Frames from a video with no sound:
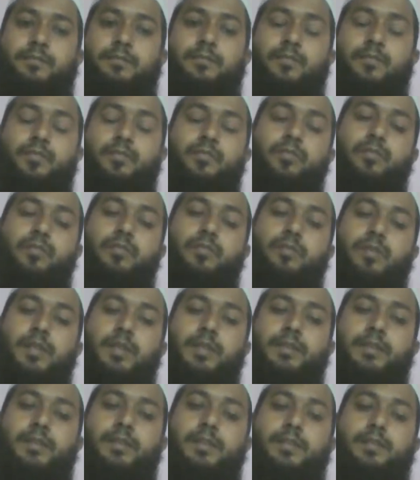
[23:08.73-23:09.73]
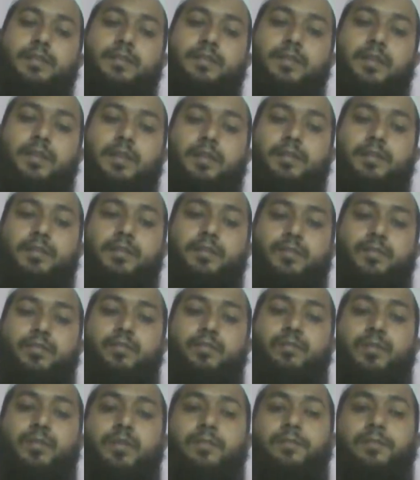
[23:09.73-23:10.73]
So like this,
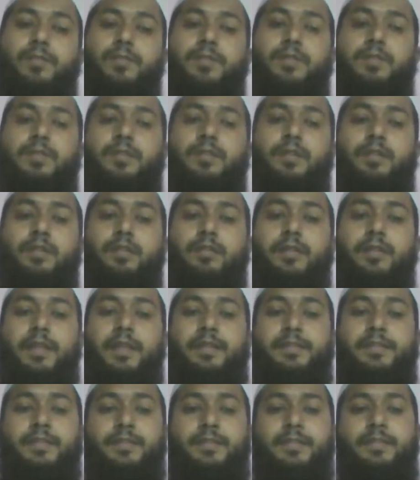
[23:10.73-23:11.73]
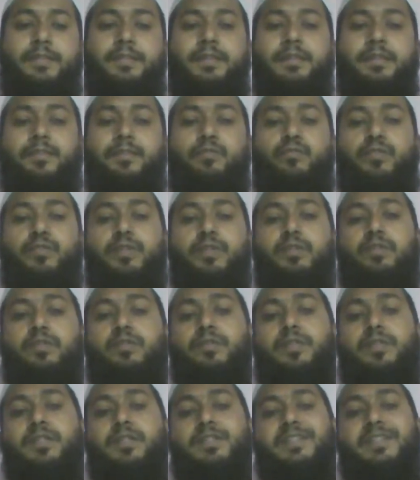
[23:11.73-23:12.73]
discovery means that existing things we
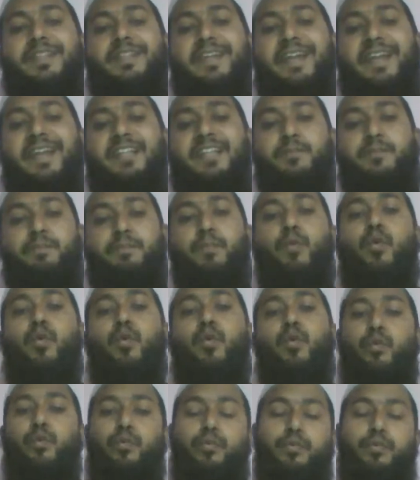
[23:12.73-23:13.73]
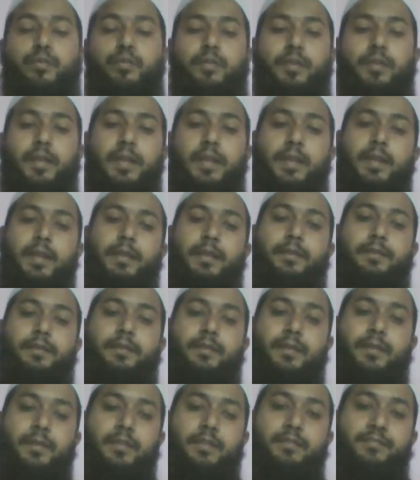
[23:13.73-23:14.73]
just explore, and
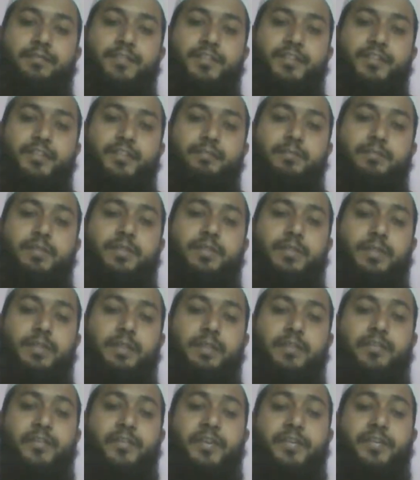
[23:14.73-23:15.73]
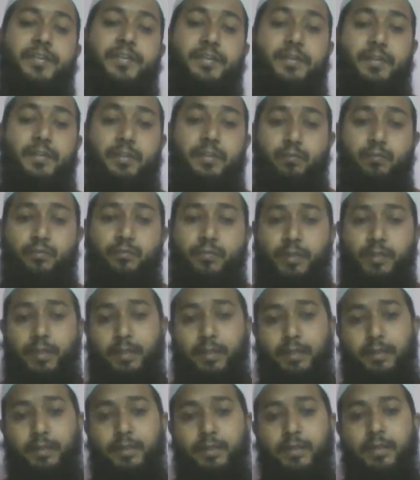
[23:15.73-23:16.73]
invention means created a new
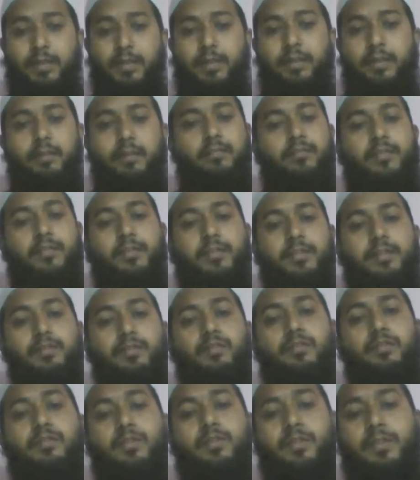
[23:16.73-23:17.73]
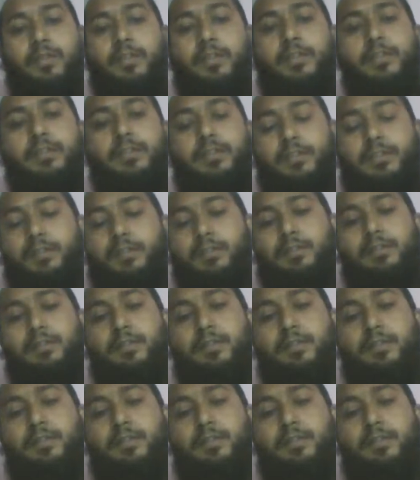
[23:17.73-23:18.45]
thing, create new creation.